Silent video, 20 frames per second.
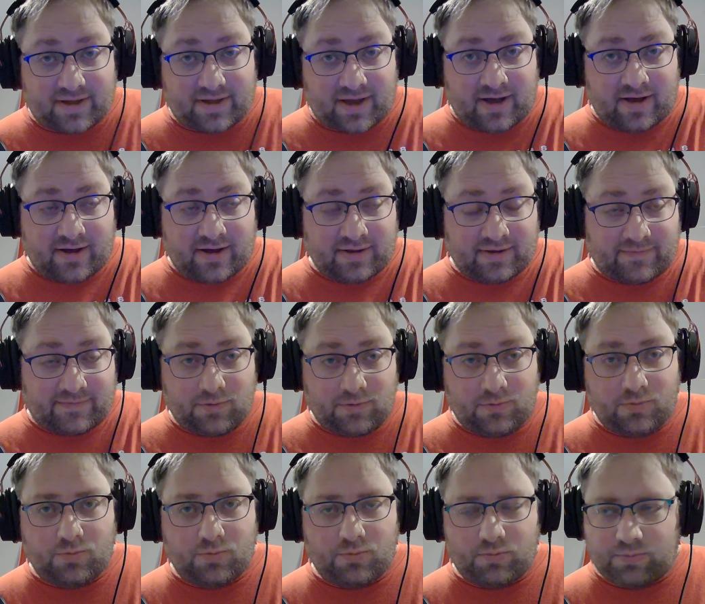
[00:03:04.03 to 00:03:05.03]
Uh, if
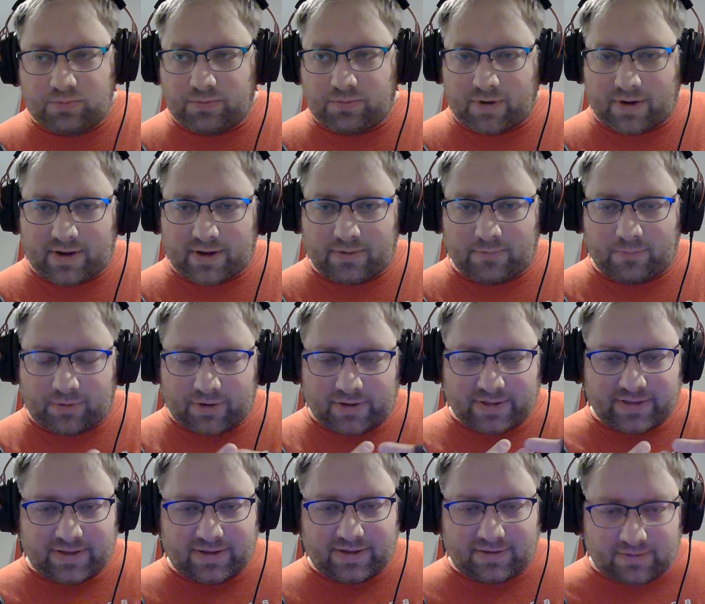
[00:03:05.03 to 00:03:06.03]
you uh, want
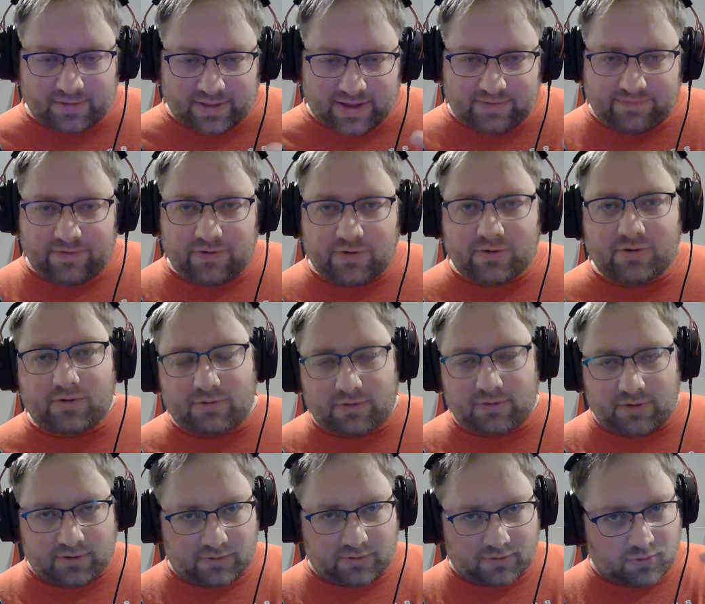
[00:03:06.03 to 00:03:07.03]
to le leave your,
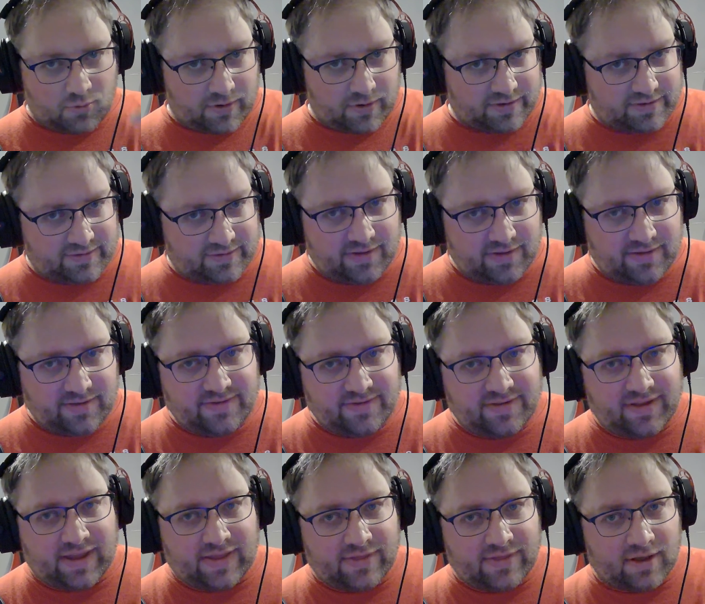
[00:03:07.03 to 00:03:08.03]
your questions
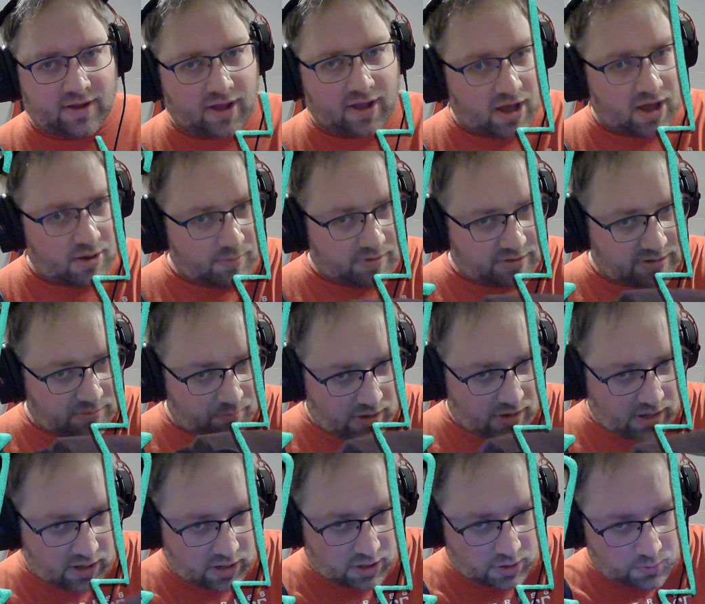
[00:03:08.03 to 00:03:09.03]
in the comments
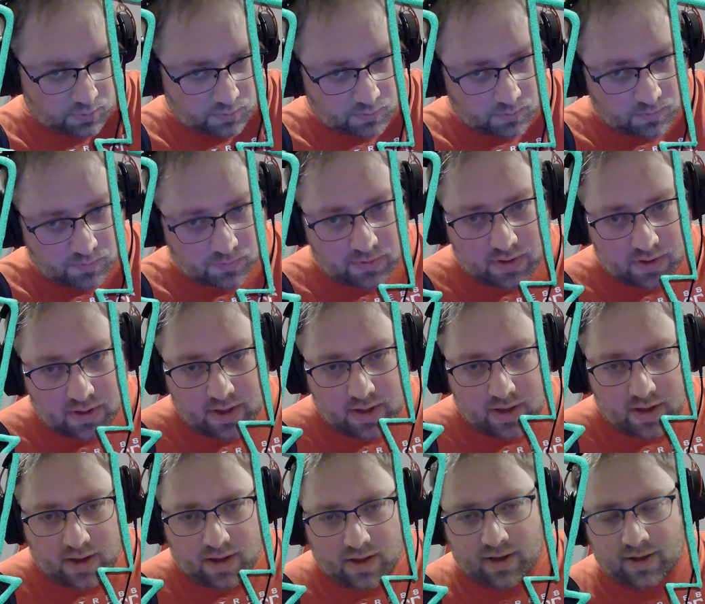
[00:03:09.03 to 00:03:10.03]
below,
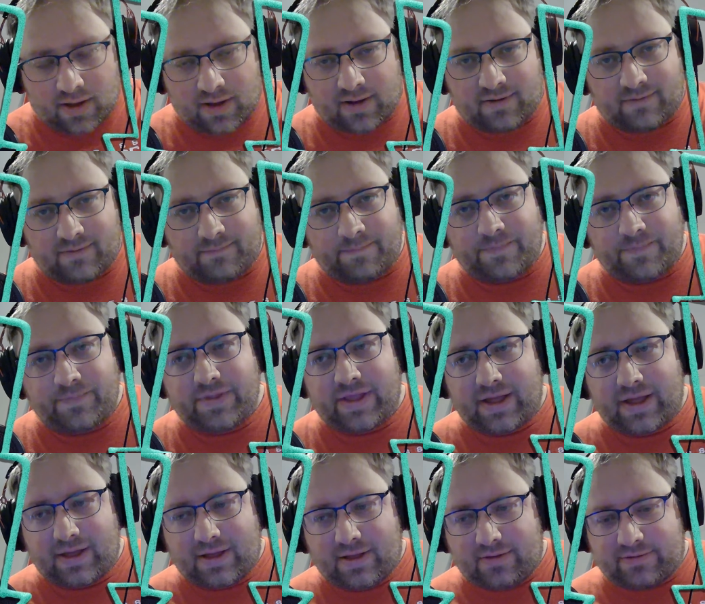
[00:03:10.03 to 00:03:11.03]
um,
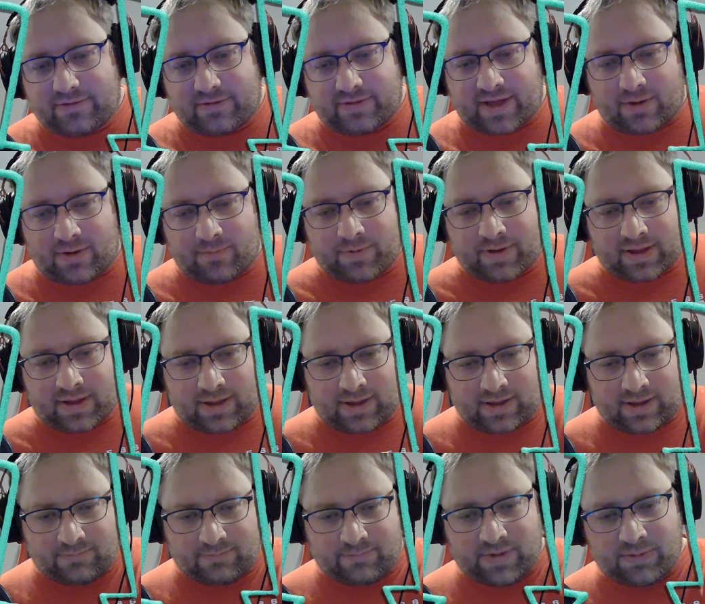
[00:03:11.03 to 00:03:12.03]
so that
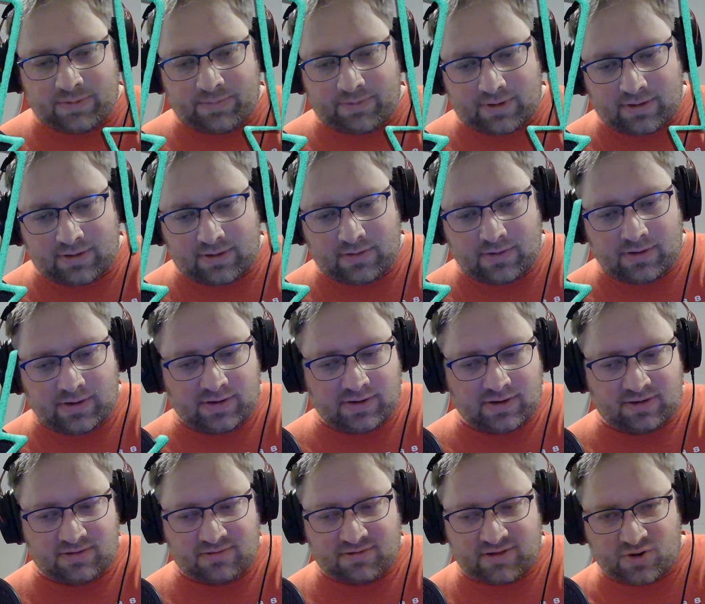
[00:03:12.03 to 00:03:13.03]
way maybe
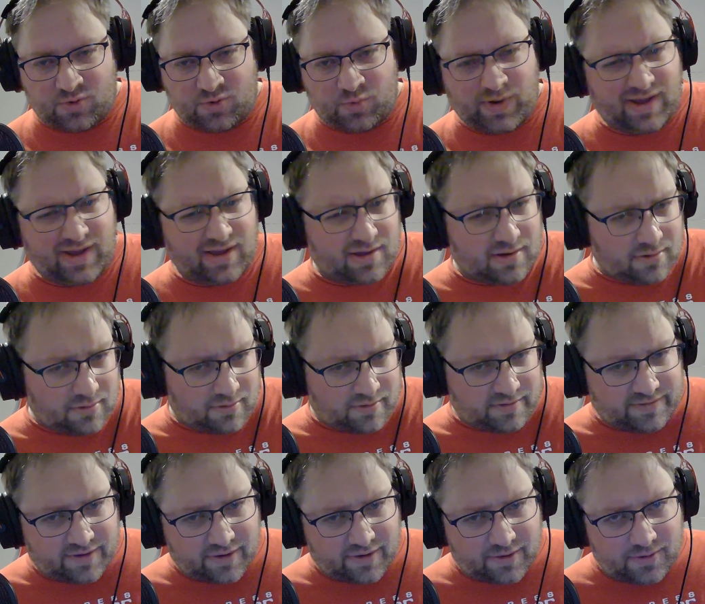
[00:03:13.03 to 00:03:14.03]
in, in a week or
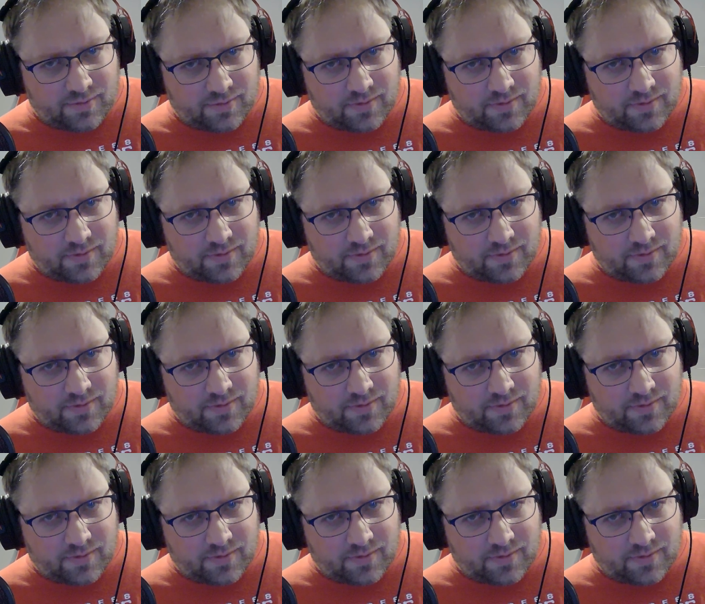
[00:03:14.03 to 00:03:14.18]
so,